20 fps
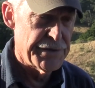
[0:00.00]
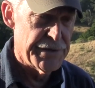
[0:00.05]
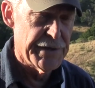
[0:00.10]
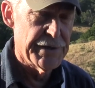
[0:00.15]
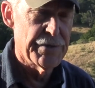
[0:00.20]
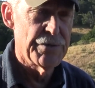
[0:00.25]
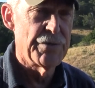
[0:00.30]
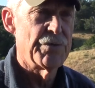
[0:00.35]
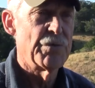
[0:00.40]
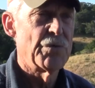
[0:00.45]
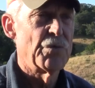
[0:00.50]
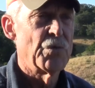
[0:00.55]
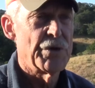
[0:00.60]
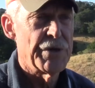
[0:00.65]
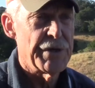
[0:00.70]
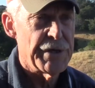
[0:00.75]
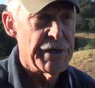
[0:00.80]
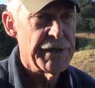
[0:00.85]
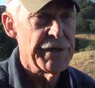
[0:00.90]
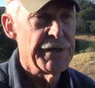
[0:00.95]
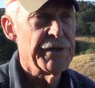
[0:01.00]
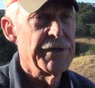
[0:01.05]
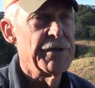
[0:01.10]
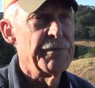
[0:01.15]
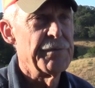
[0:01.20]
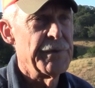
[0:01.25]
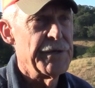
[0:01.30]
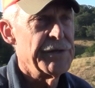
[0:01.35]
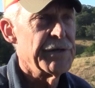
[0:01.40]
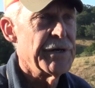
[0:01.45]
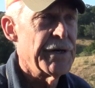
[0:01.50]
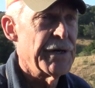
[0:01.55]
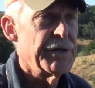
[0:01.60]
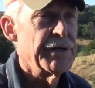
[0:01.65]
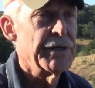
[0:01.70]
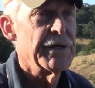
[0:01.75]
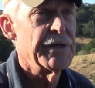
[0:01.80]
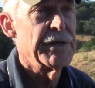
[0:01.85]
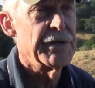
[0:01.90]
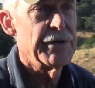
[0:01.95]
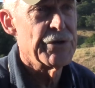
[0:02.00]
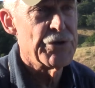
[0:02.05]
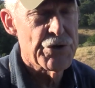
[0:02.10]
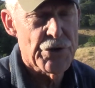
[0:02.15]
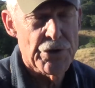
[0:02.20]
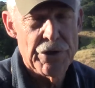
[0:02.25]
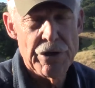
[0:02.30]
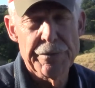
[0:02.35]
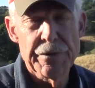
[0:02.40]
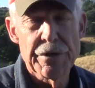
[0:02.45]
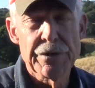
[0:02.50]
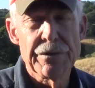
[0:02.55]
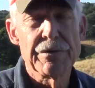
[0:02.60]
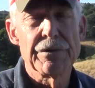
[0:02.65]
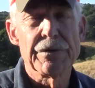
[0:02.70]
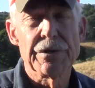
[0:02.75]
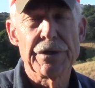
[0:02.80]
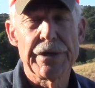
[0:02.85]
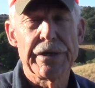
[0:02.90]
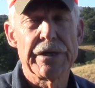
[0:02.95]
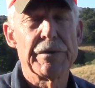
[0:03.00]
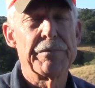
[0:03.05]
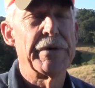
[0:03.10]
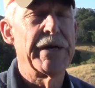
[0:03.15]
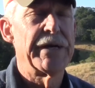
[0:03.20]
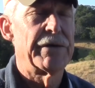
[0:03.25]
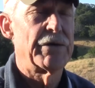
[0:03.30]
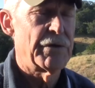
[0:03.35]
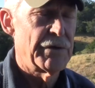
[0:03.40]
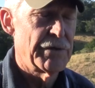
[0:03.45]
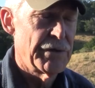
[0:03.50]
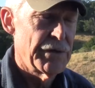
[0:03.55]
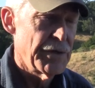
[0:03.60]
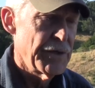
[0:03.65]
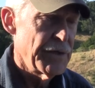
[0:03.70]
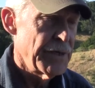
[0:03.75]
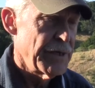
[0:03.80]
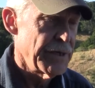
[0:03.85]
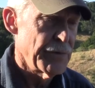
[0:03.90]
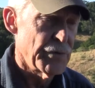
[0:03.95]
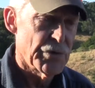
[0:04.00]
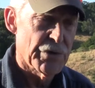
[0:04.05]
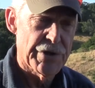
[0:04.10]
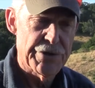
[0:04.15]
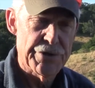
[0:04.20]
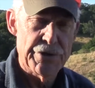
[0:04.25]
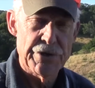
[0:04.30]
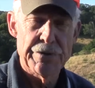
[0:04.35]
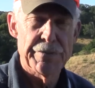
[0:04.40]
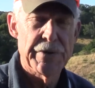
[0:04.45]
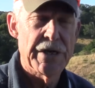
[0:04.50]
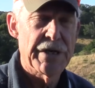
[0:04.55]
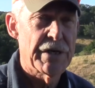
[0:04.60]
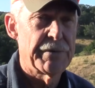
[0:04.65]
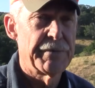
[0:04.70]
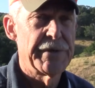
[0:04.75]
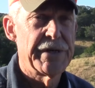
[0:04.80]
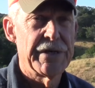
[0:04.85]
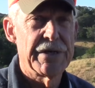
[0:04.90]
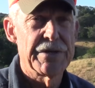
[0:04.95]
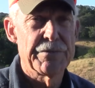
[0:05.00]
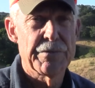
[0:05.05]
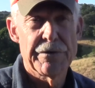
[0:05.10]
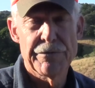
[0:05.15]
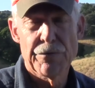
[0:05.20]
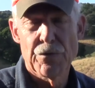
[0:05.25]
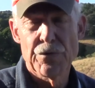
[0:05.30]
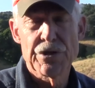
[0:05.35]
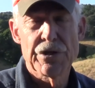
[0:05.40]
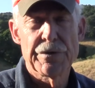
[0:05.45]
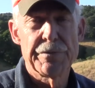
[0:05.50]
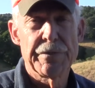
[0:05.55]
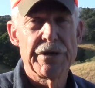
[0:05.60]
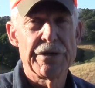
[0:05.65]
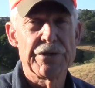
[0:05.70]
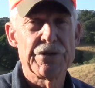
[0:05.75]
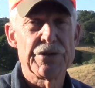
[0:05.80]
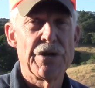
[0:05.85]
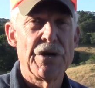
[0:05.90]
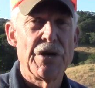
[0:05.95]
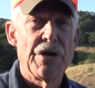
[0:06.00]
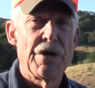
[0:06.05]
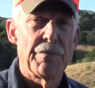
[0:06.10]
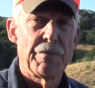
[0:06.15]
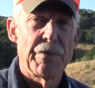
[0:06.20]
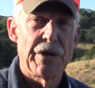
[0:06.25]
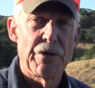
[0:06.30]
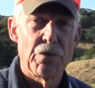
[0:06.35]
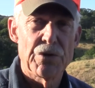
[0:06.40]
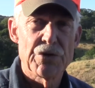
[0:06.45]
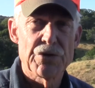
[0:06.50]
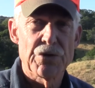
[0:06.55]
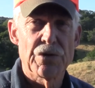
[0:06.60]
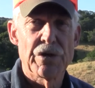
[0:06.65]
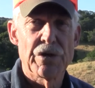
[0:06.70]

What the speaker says: did what needed to be done in a journeyman-like manner. He would listen to my commands, my voice commands, my whistle